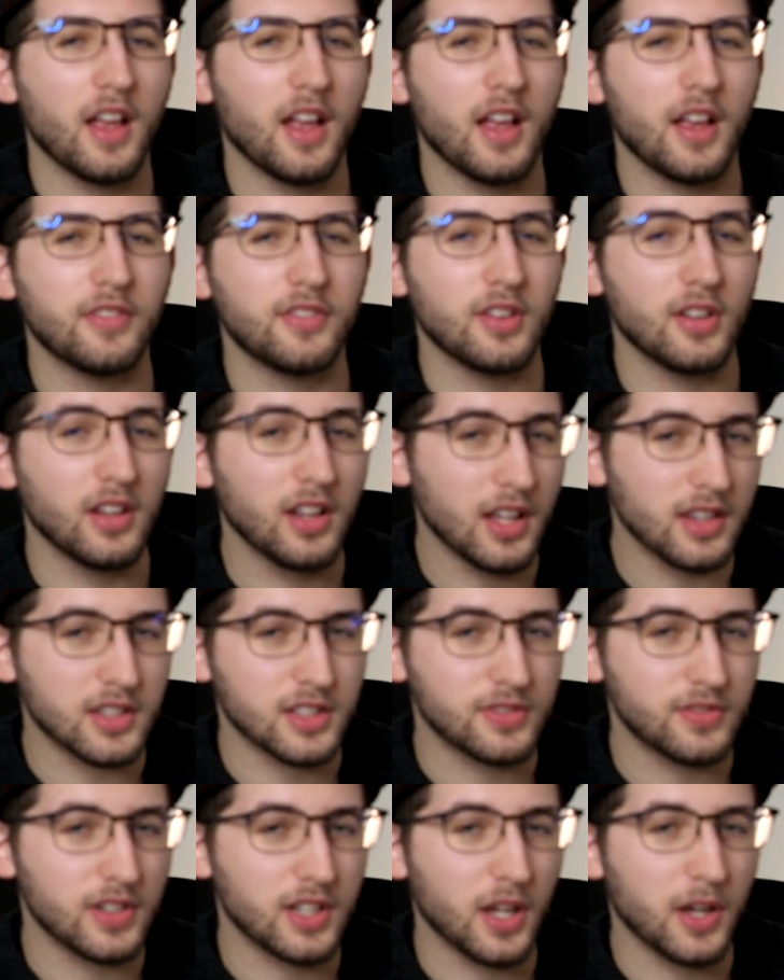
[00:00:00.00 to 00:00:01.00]
If you like
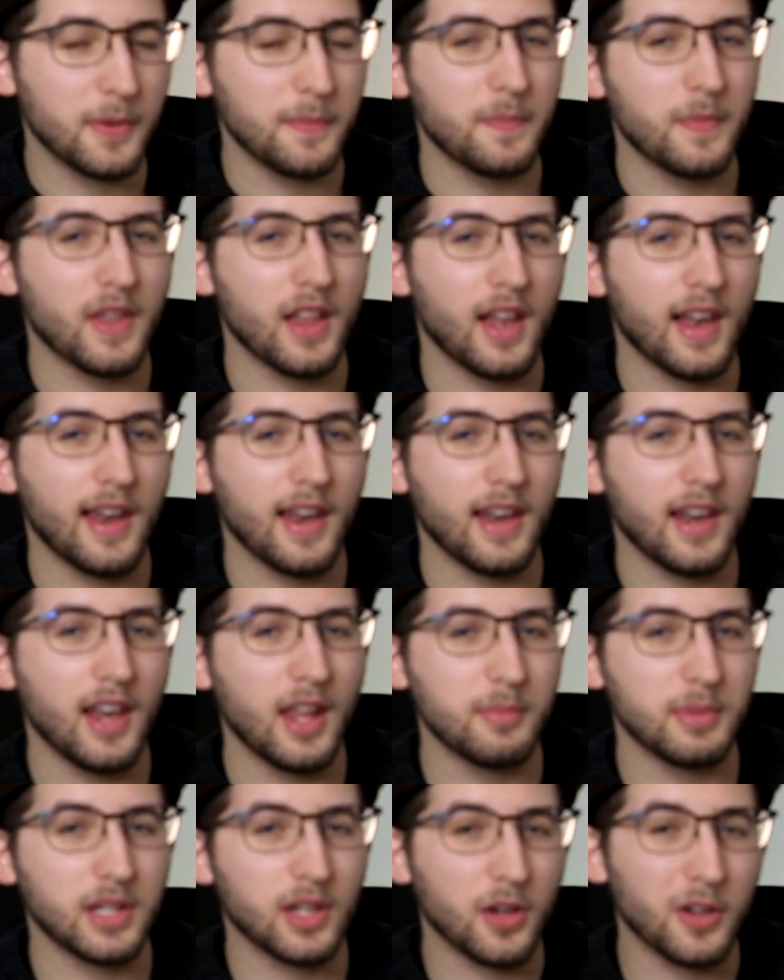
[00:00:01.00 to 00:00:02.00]
this video,
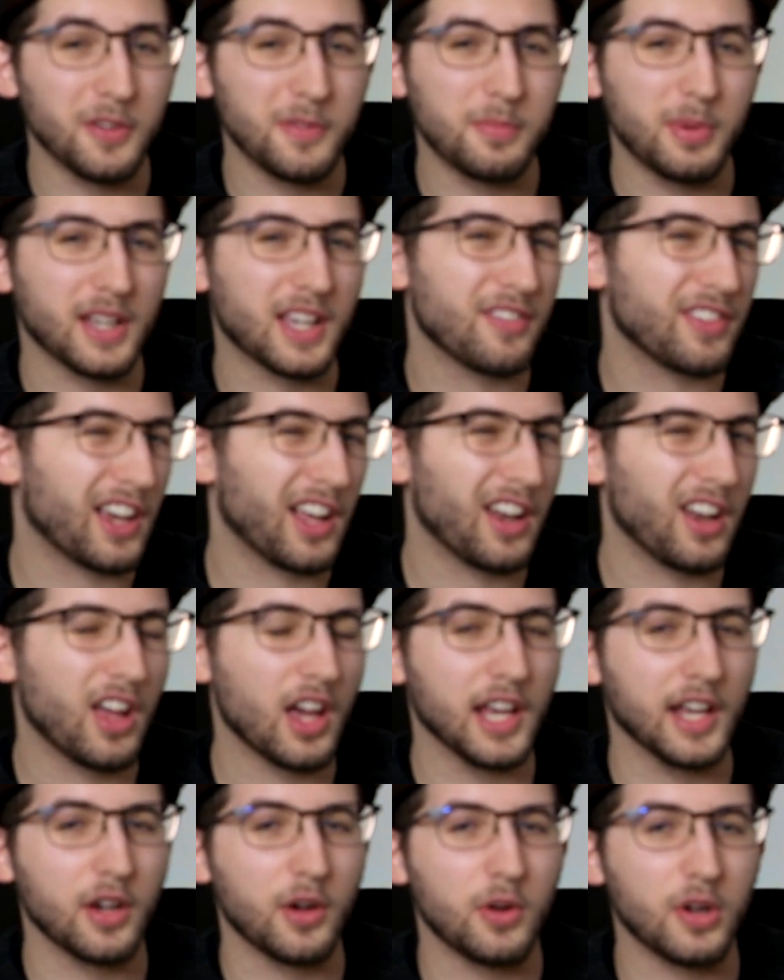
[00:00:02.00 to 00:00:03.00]
let me know by giving it a
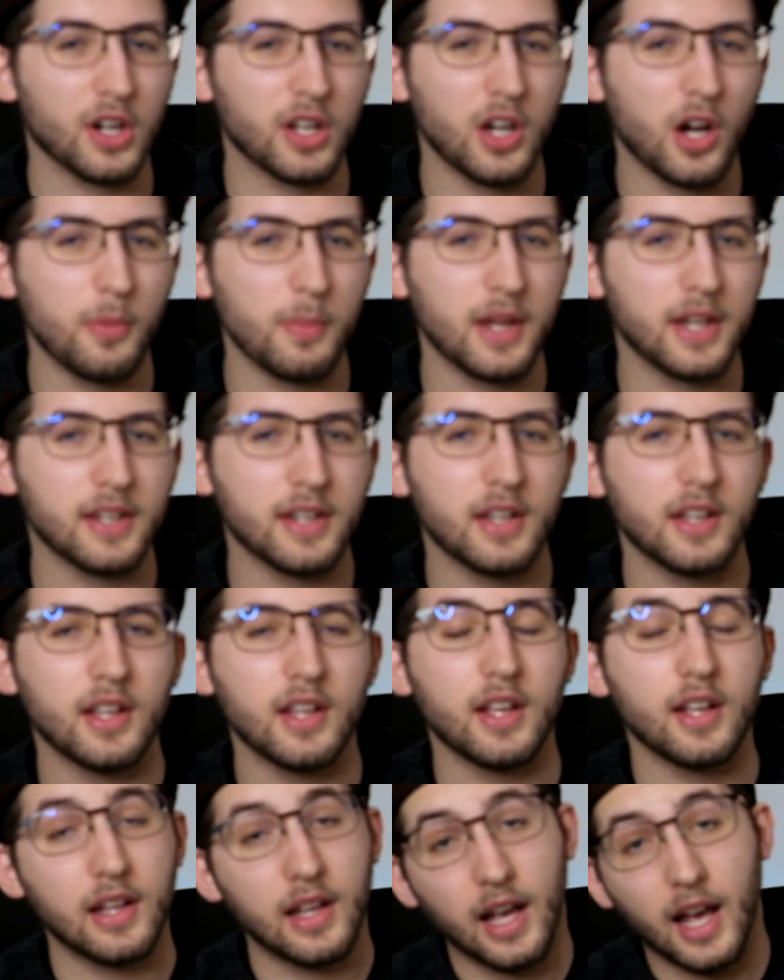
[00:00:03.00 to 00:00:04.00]
like or a comment,
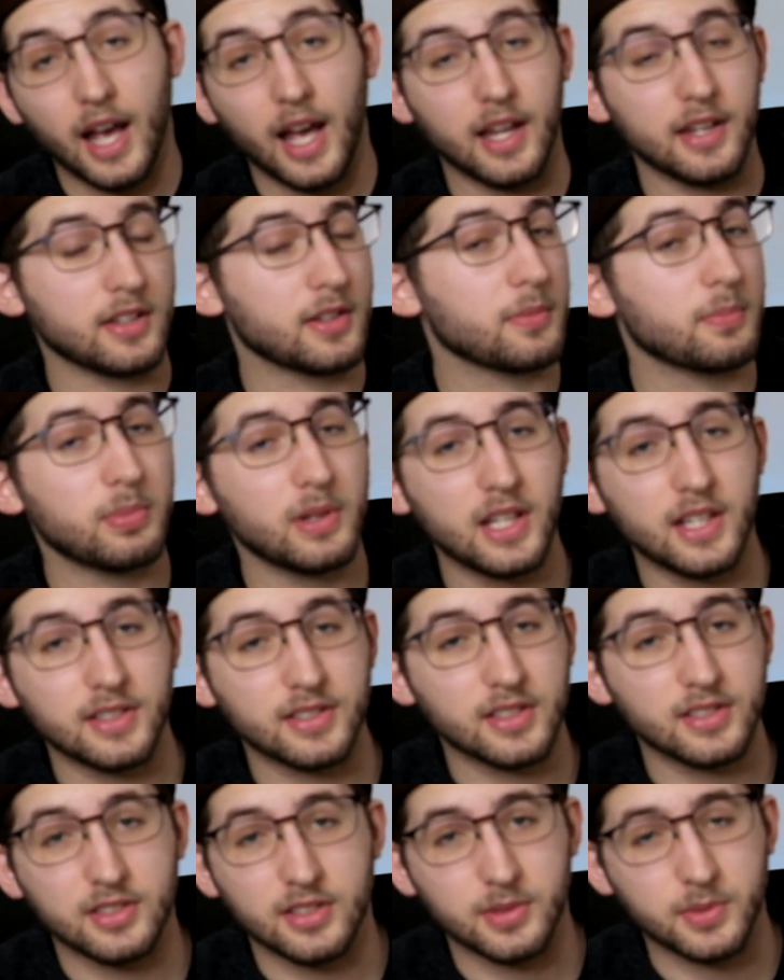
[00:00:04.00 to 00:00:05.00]
and
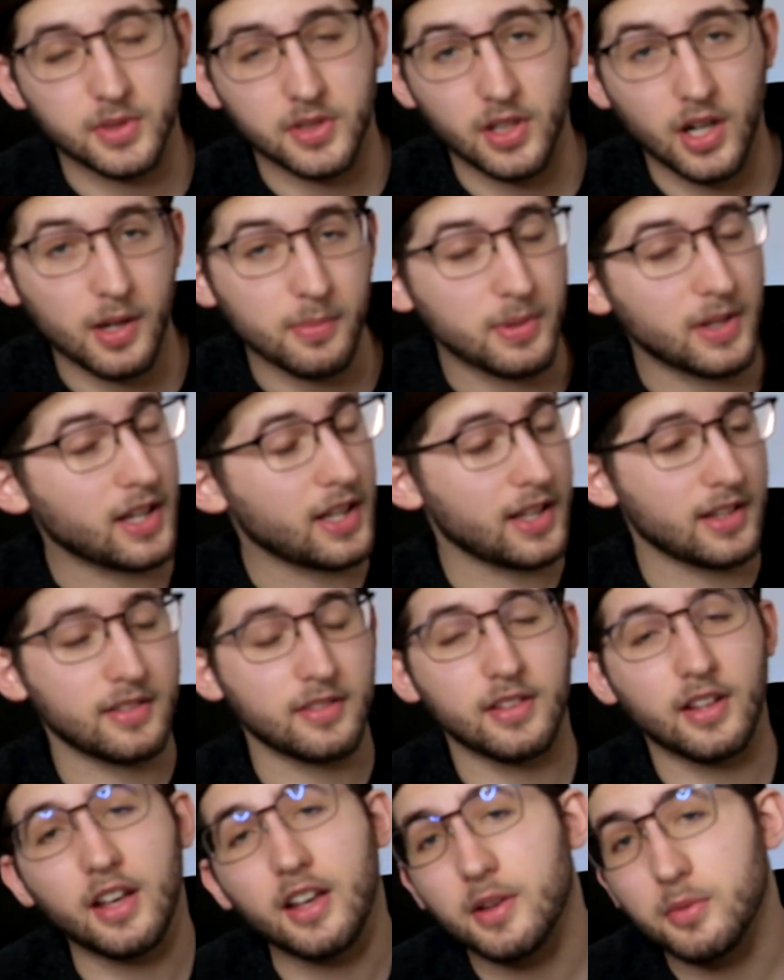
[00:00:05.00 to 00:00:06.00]
please subscribe. It
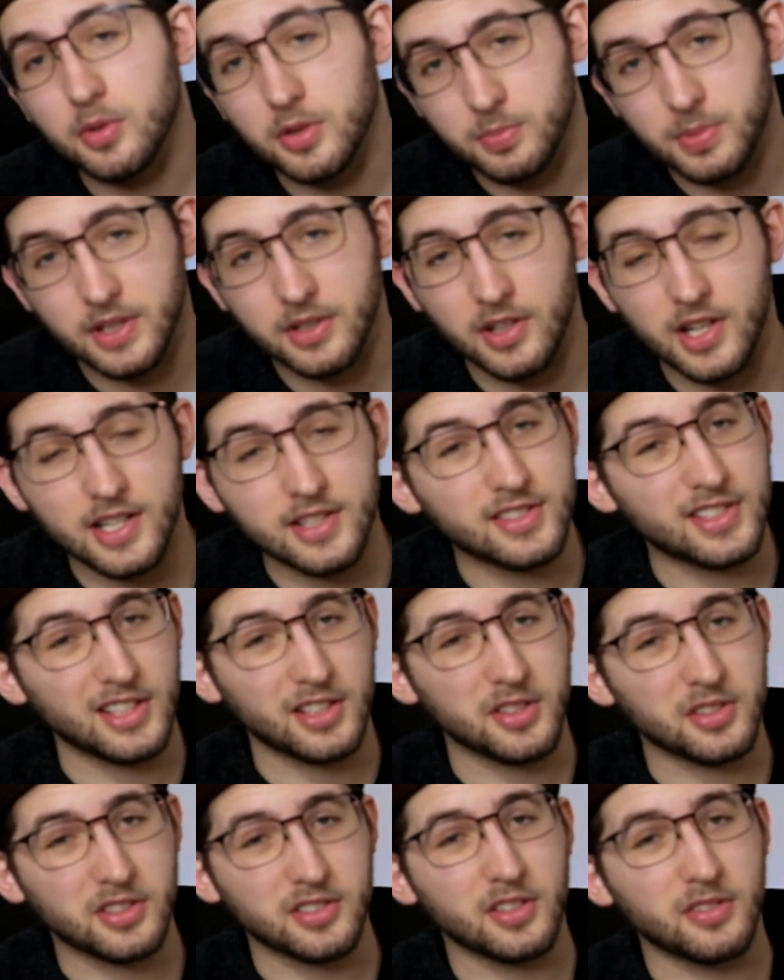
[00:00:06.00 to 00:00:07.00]
would be great to see
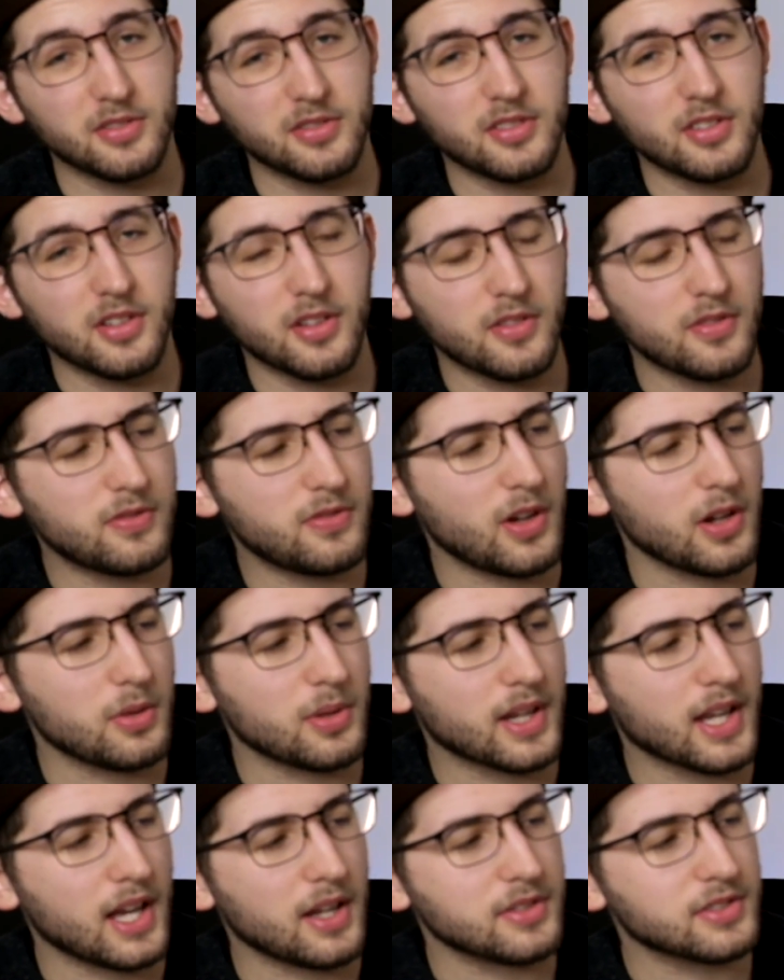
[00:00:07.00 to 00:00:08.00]
those
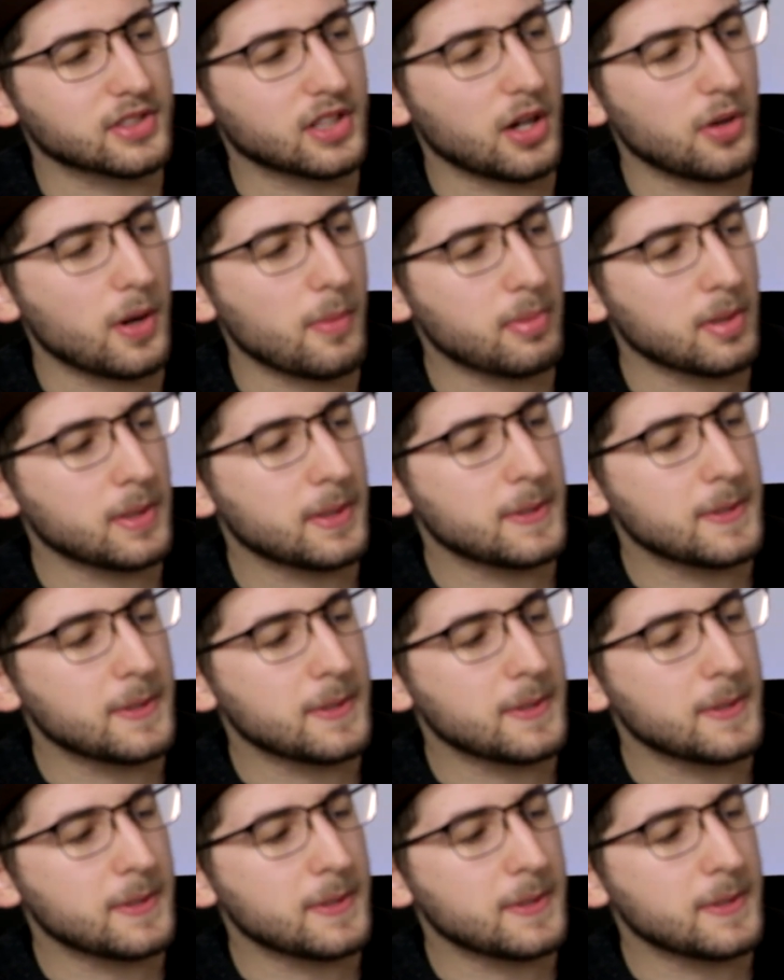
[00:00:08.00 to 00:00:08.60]
follower counts go up.